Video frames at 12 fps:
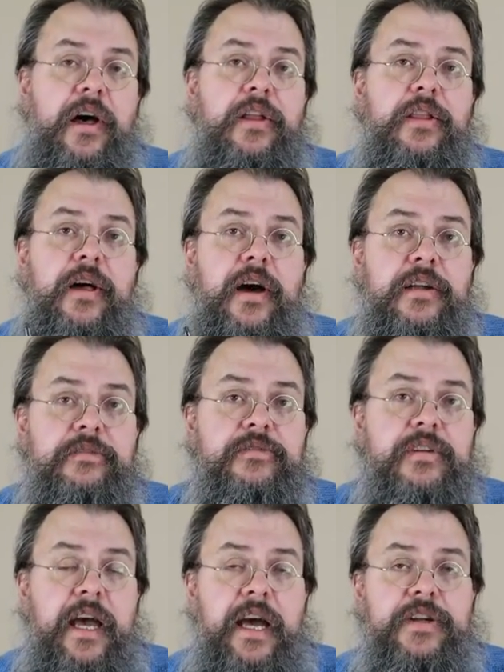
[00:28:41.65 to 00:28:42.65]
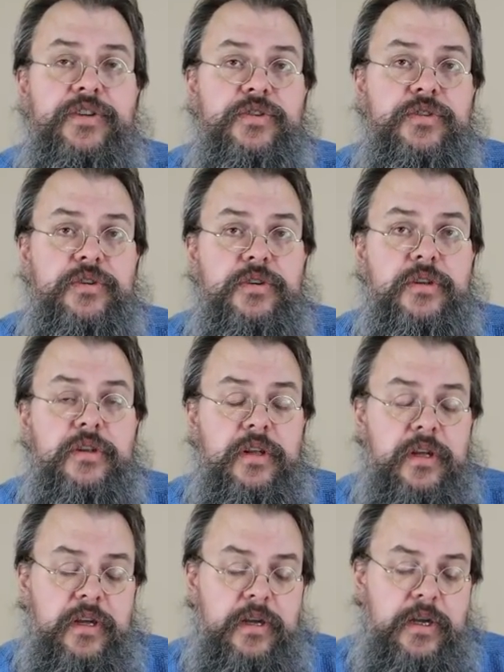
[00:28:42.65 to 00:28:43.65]
A lot of
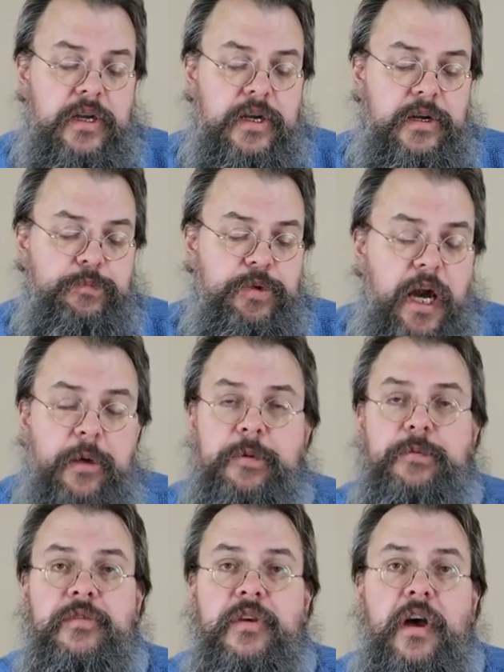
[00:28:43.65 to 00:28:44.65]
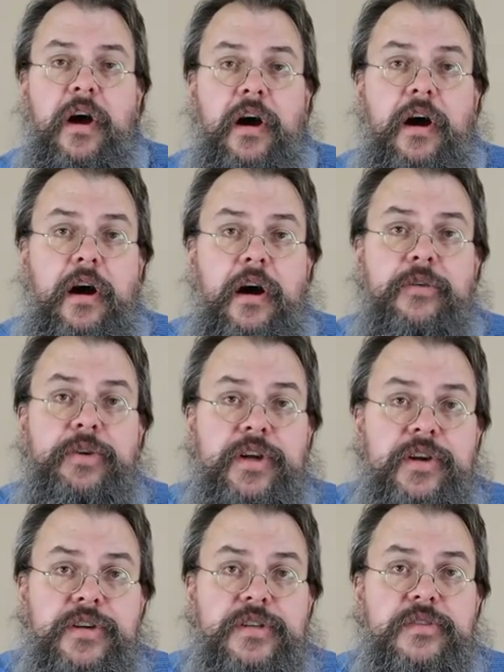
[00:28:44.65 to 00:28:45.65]
natural problems are
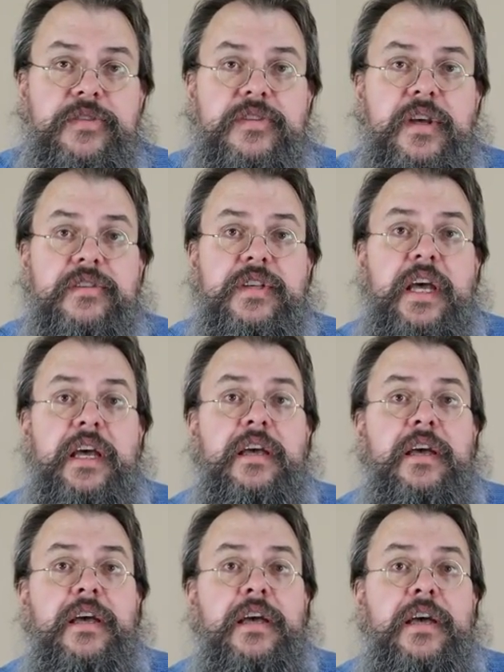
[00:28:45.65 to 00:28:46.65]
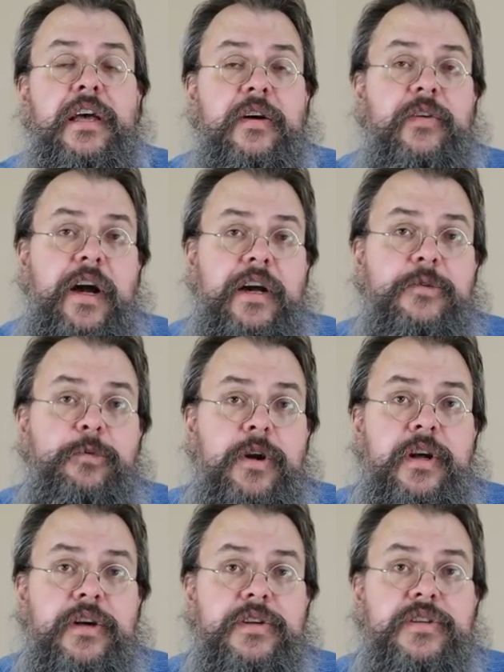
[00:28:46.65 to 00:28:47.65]
recursive. It says, hey, if I
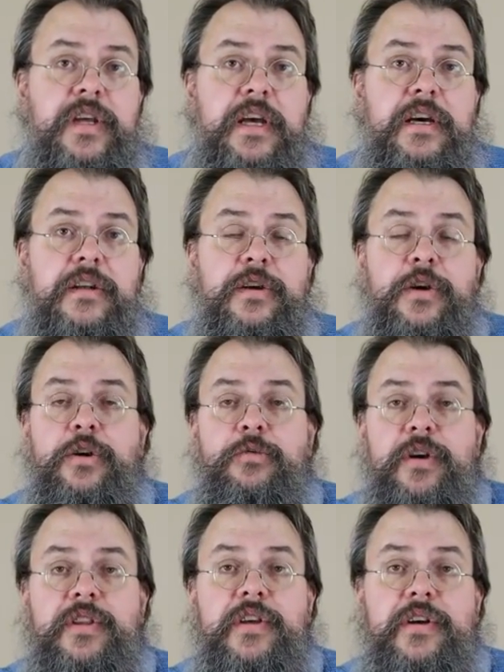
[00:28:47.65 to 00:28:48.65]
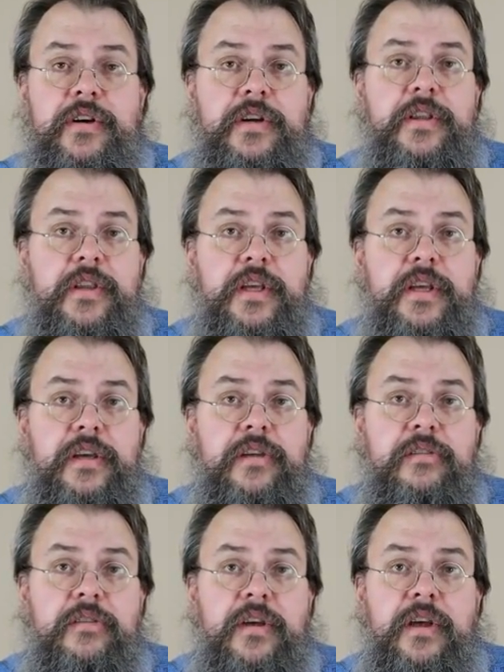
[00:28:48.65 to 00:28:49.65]
want to understand what the current thing
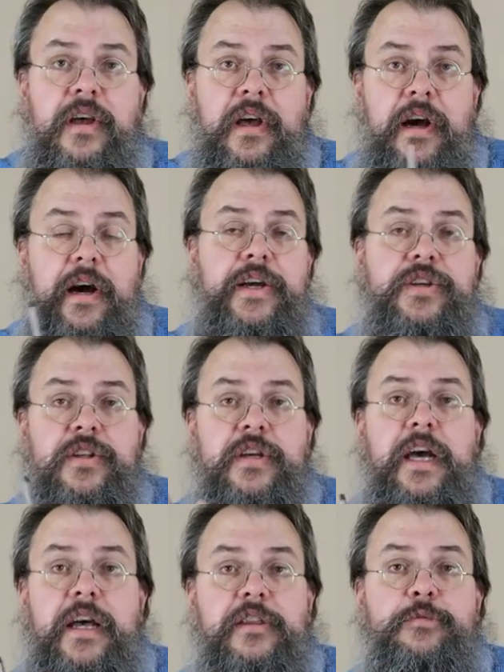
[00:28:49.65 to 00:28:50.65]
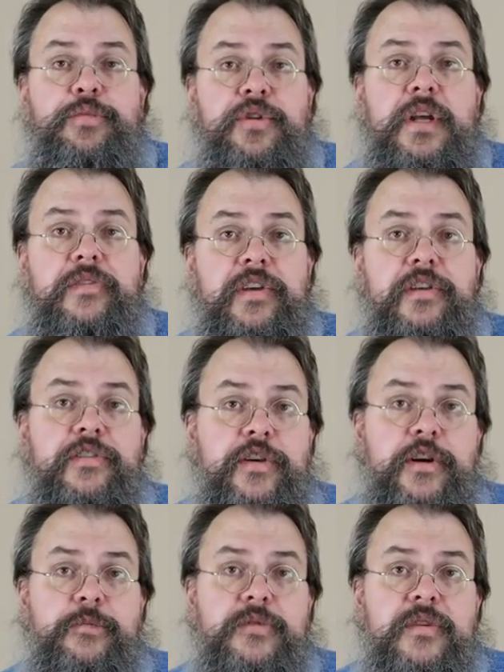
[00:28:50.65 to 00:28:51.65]
is, I should look at the previous
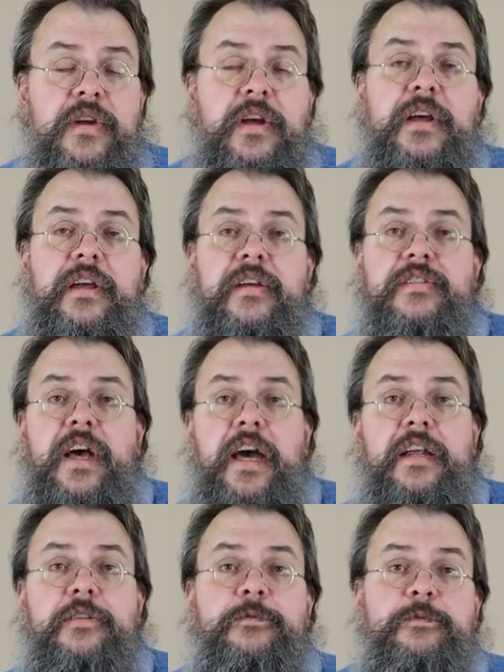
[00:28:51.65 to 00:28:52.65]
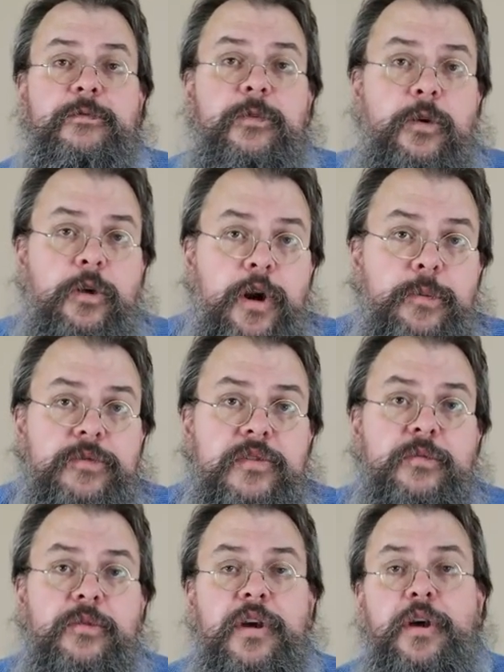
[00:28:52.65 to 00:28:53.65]
terms, because that
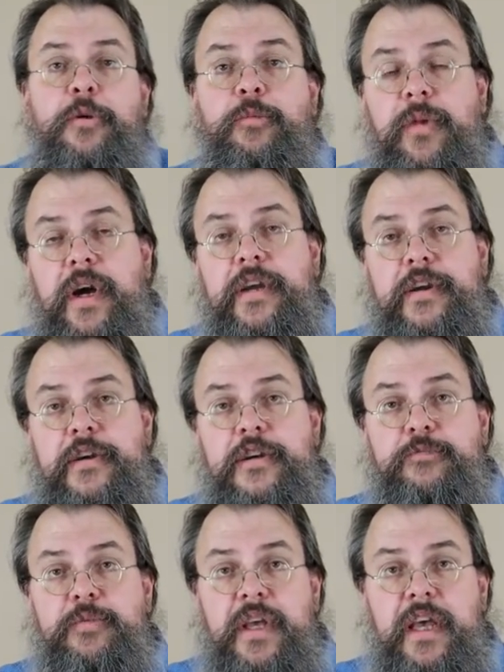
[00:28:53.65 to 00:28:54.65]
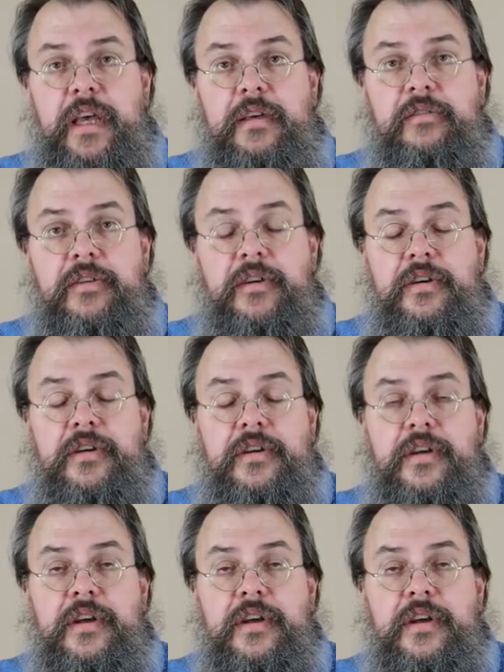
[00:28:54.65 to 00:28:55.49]
informs my current behavior.